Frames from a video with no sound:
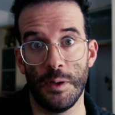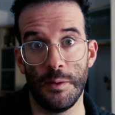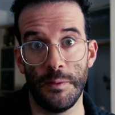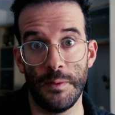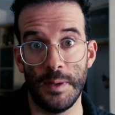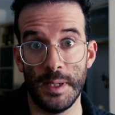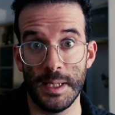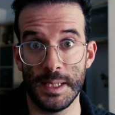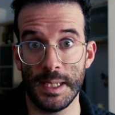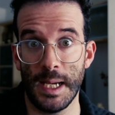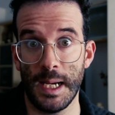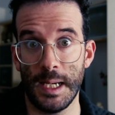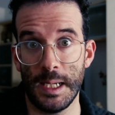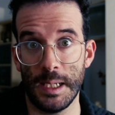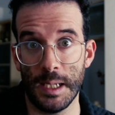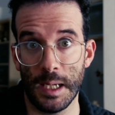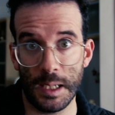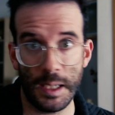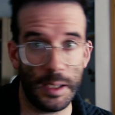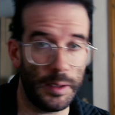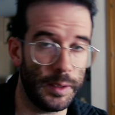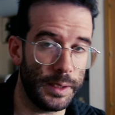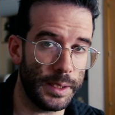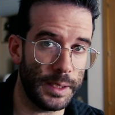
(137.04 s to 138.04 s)
of designing a
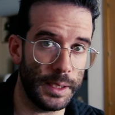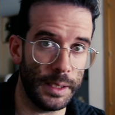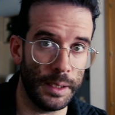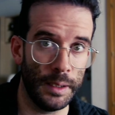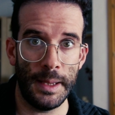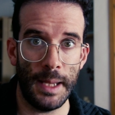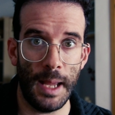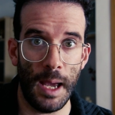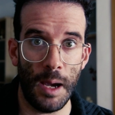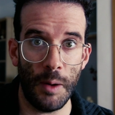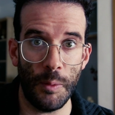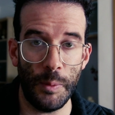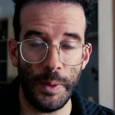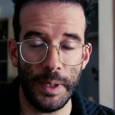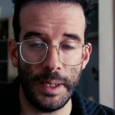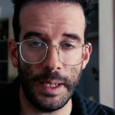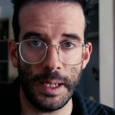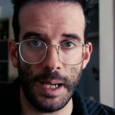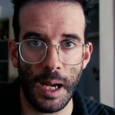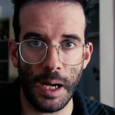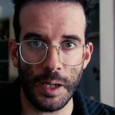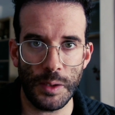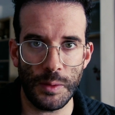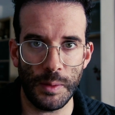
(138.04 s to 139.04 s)
character that we
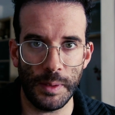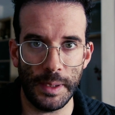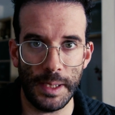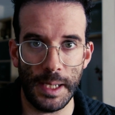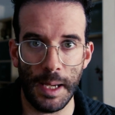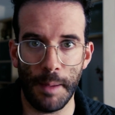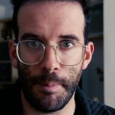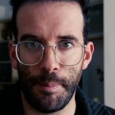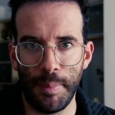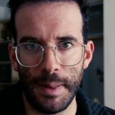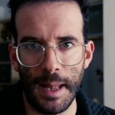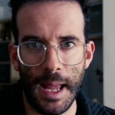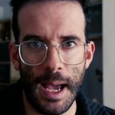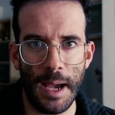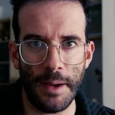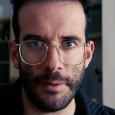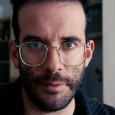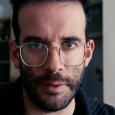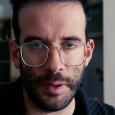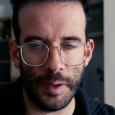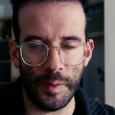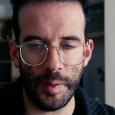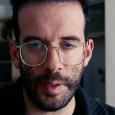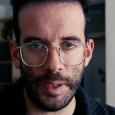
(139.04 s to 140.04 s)
can actually apply
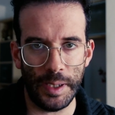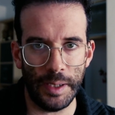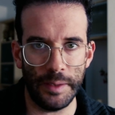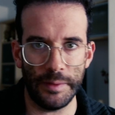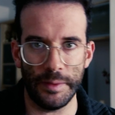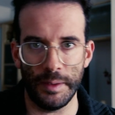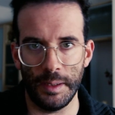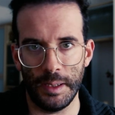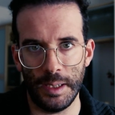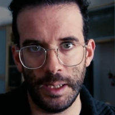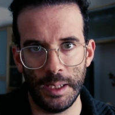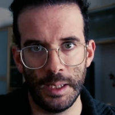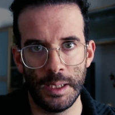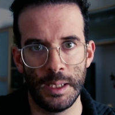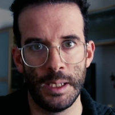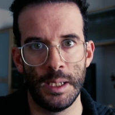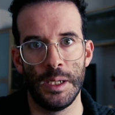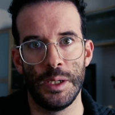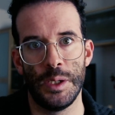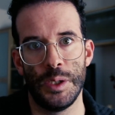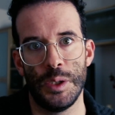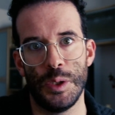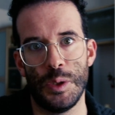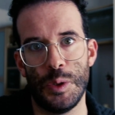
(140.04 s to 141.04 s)
very easily
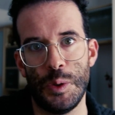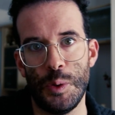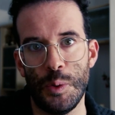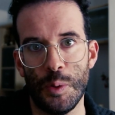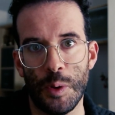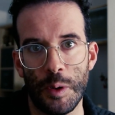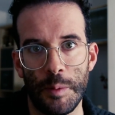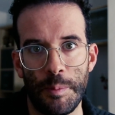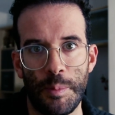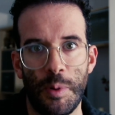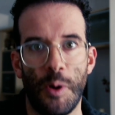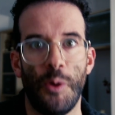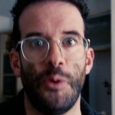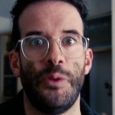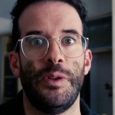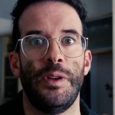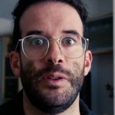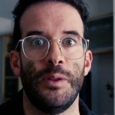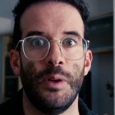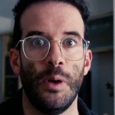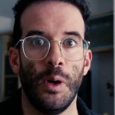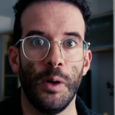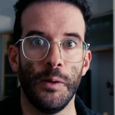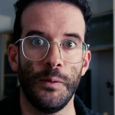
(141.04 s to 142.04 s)
to our
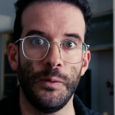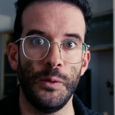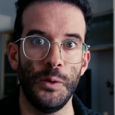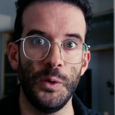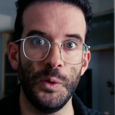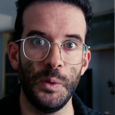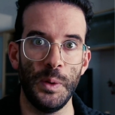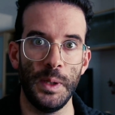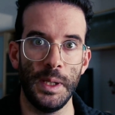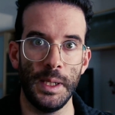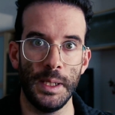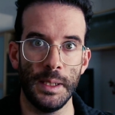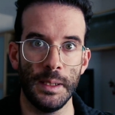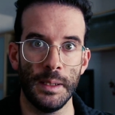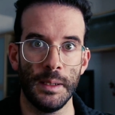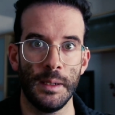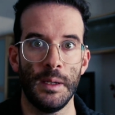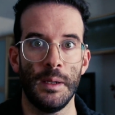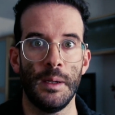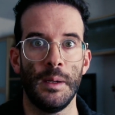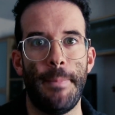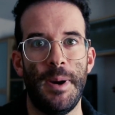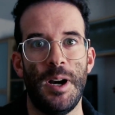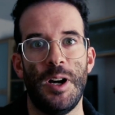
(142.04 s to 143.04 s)
process of doing
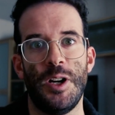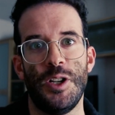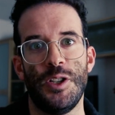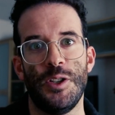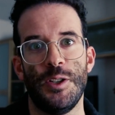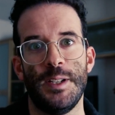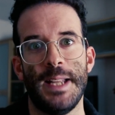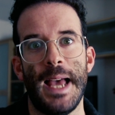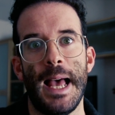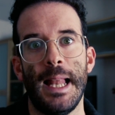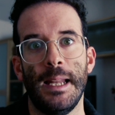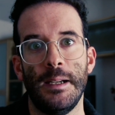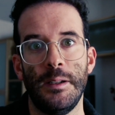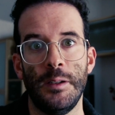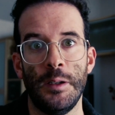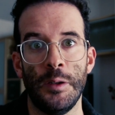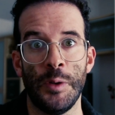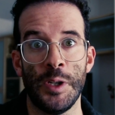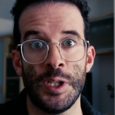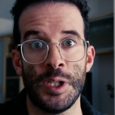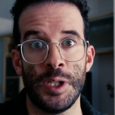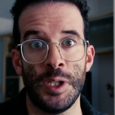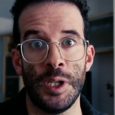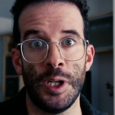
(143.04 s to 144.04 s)
personality
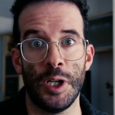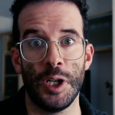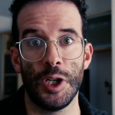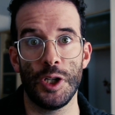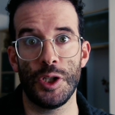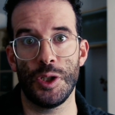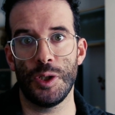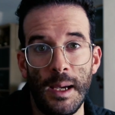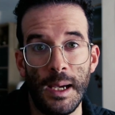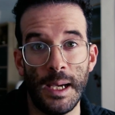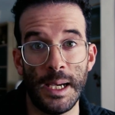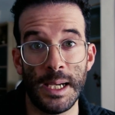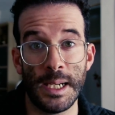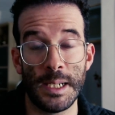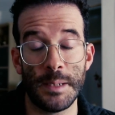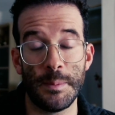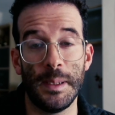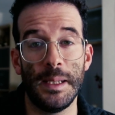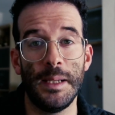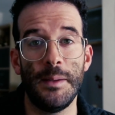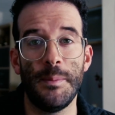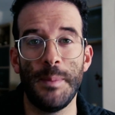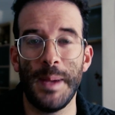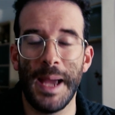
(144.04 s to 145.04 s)
research. And
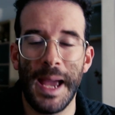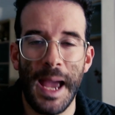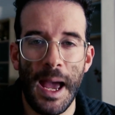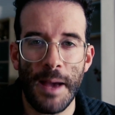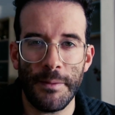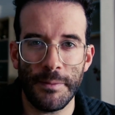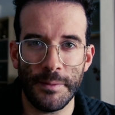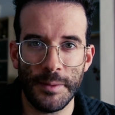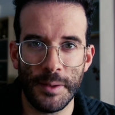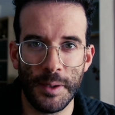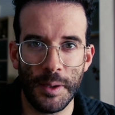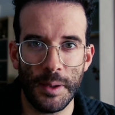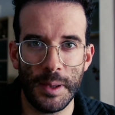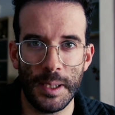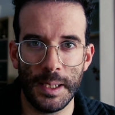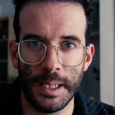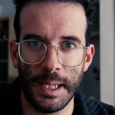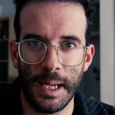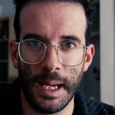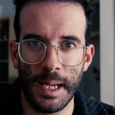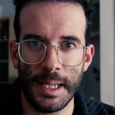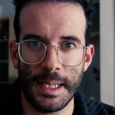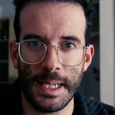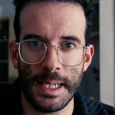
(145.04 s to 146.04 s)
believe me, I have nothing
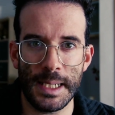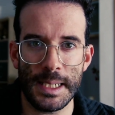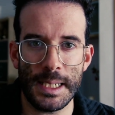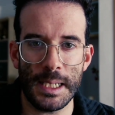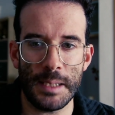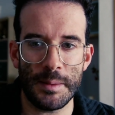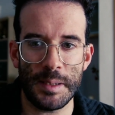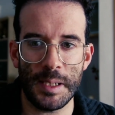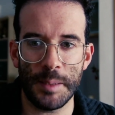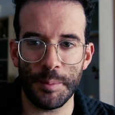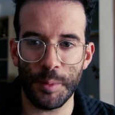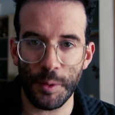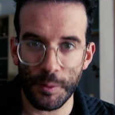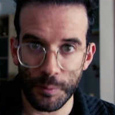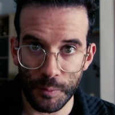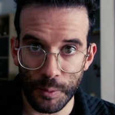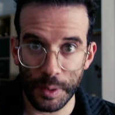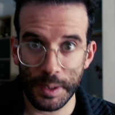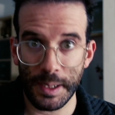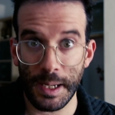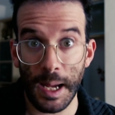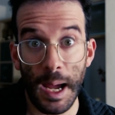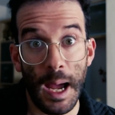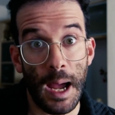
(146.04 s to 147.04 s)
against that system of
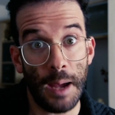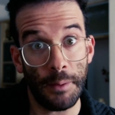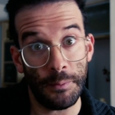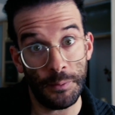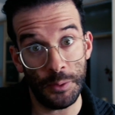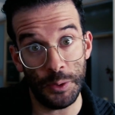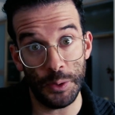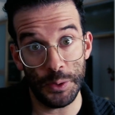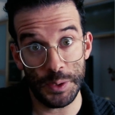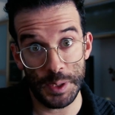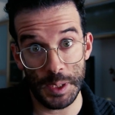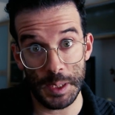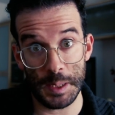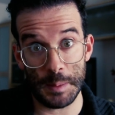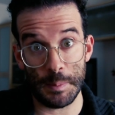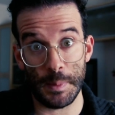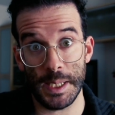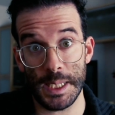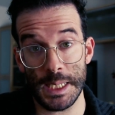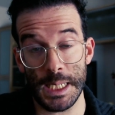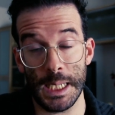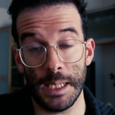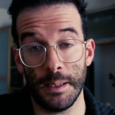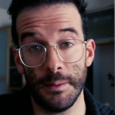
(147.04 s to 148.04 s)
work. I've used it
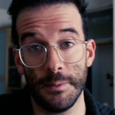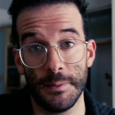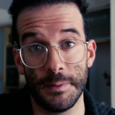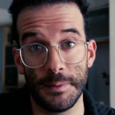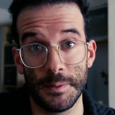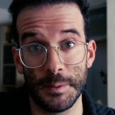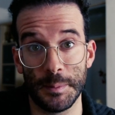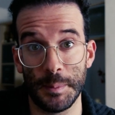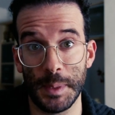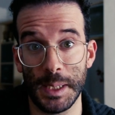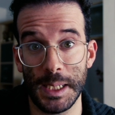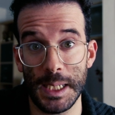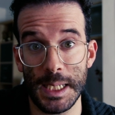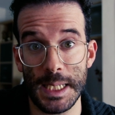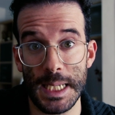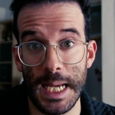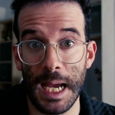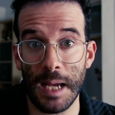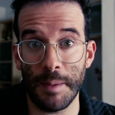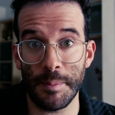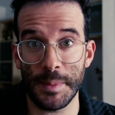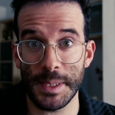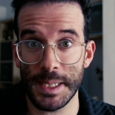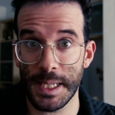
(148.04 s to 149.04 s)
myself many
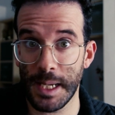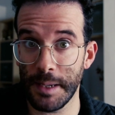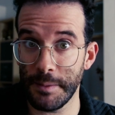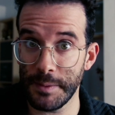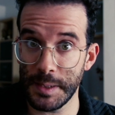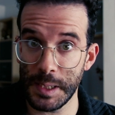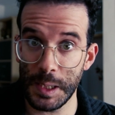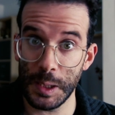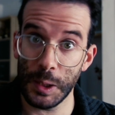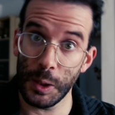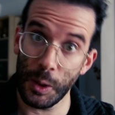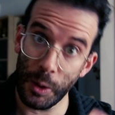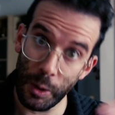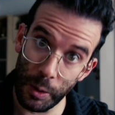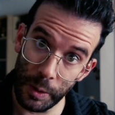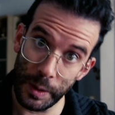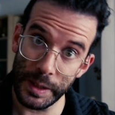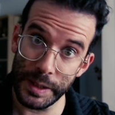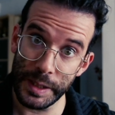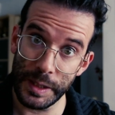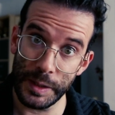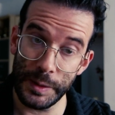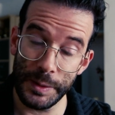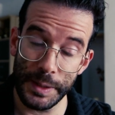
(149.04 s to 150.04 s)
times. I've seen
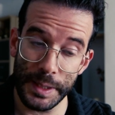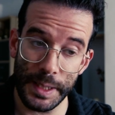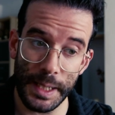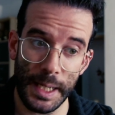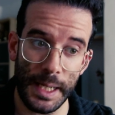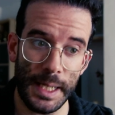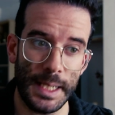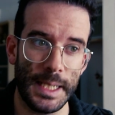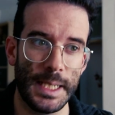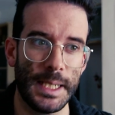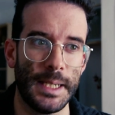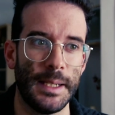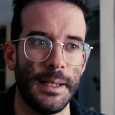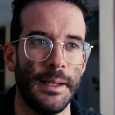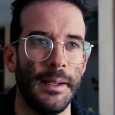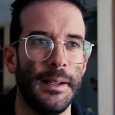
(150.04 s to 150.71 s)
others using it.